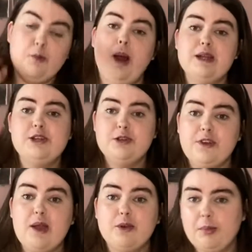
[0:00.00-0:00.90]
my two
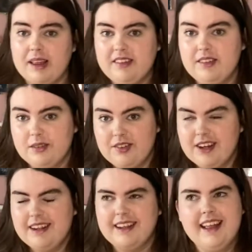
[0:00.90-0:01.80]
favourite places of
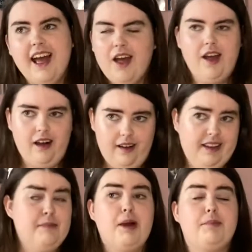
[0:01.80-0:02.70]
reading are
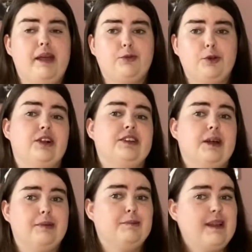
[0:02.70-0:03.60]
in my bed all curled
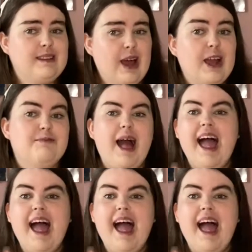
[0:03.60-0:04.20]
up at bedtime,